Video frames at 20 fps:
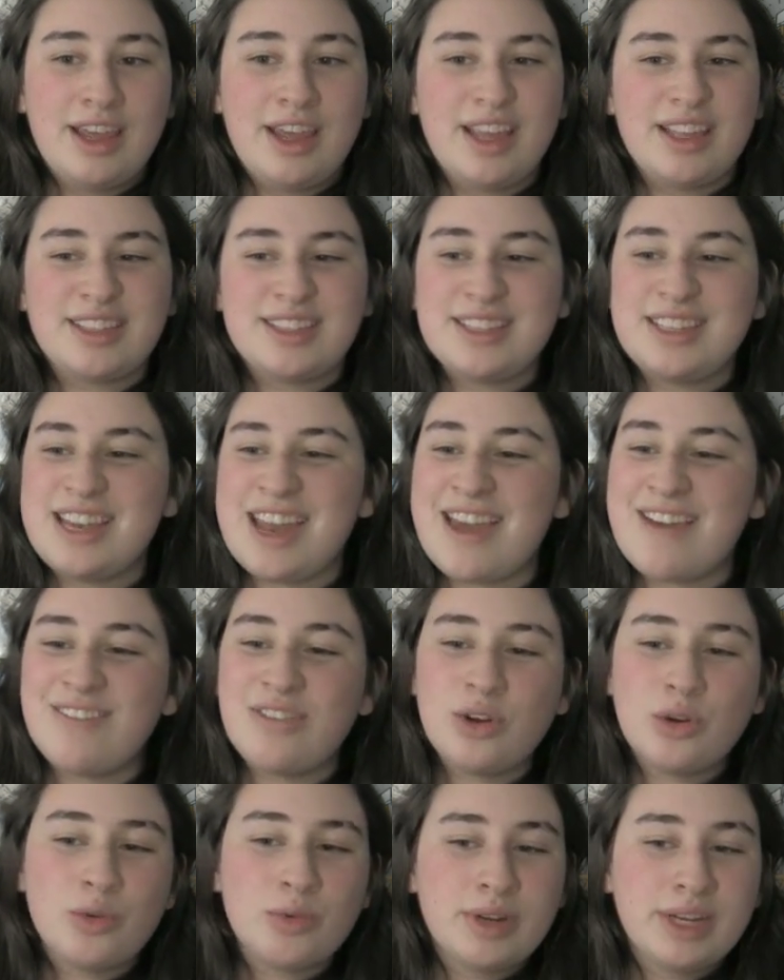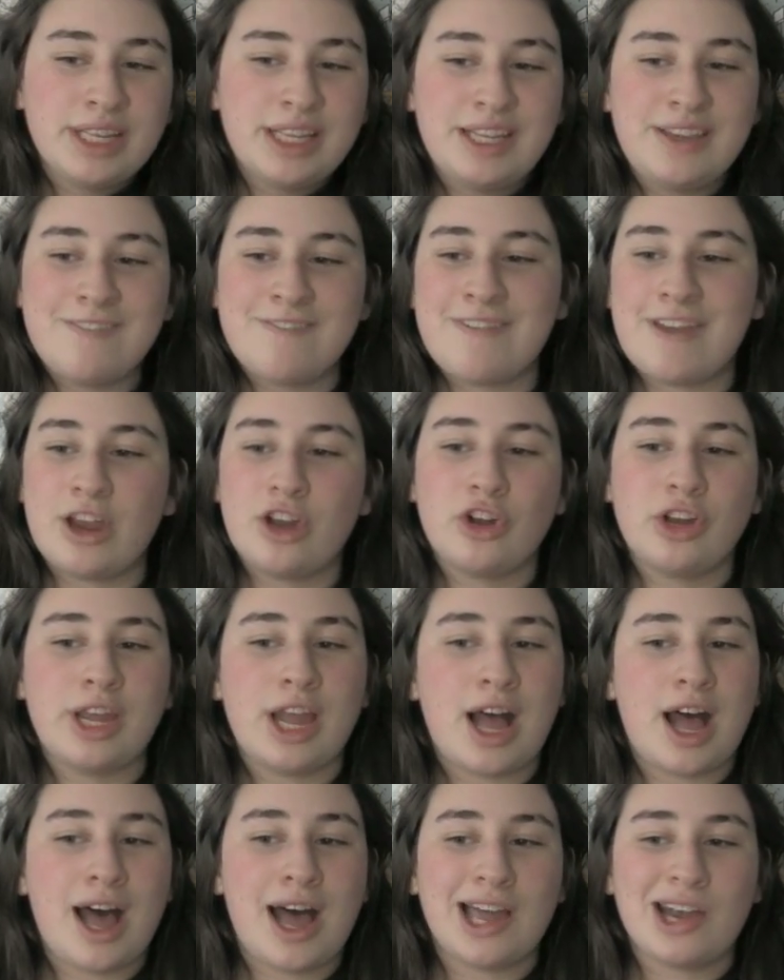it's never really very
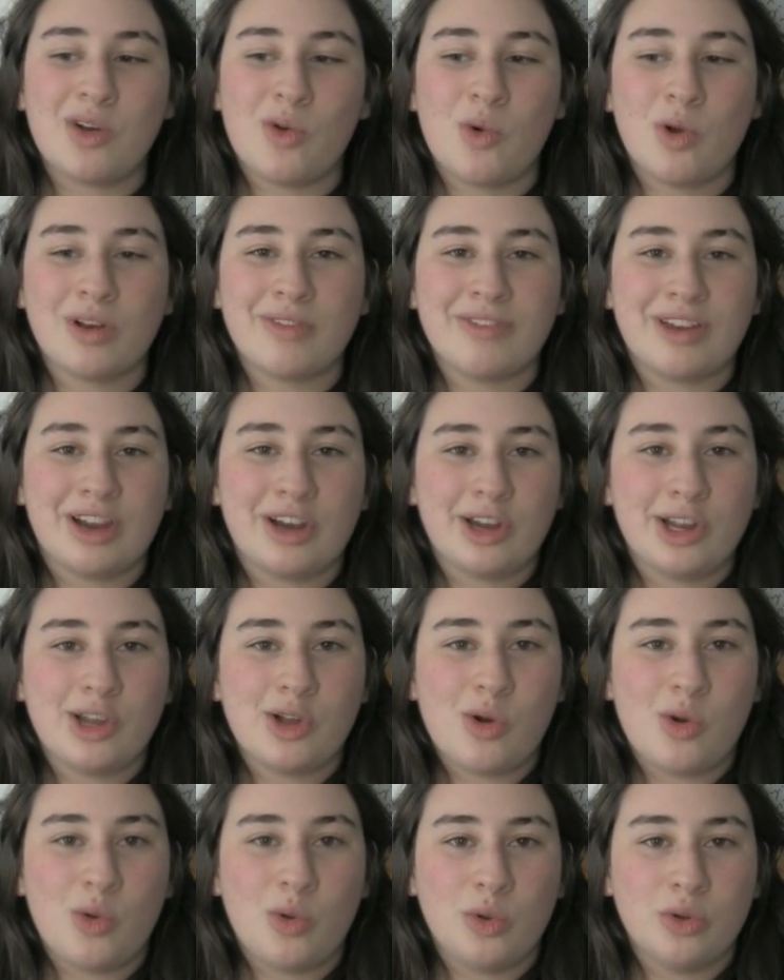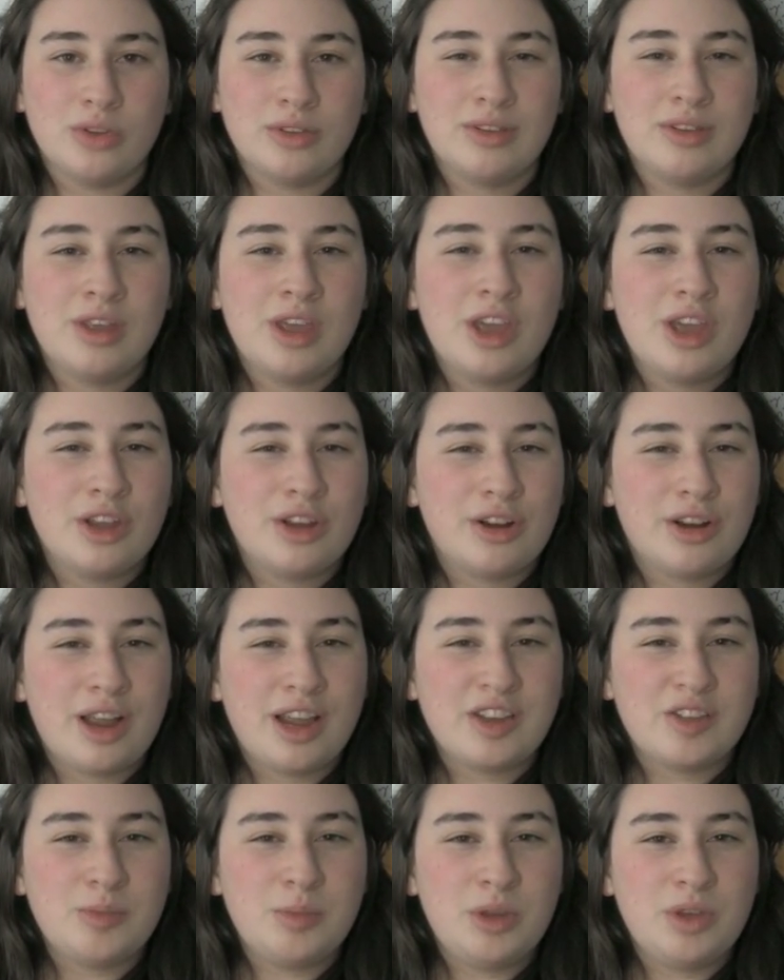hot or very cold.
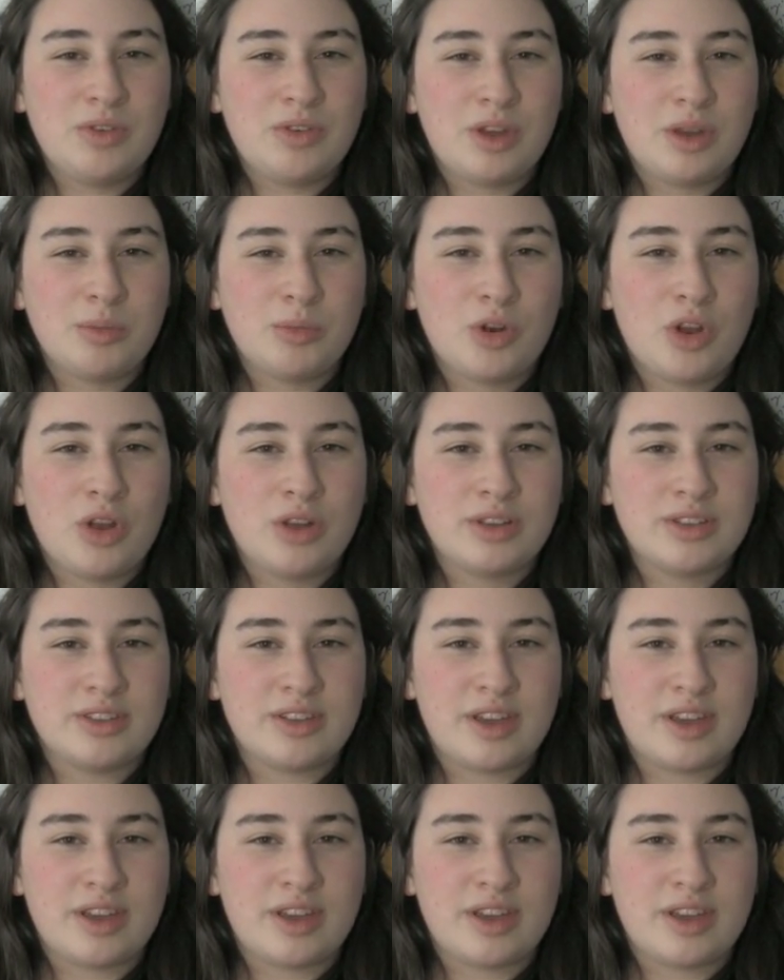Correct me if I'm wrong,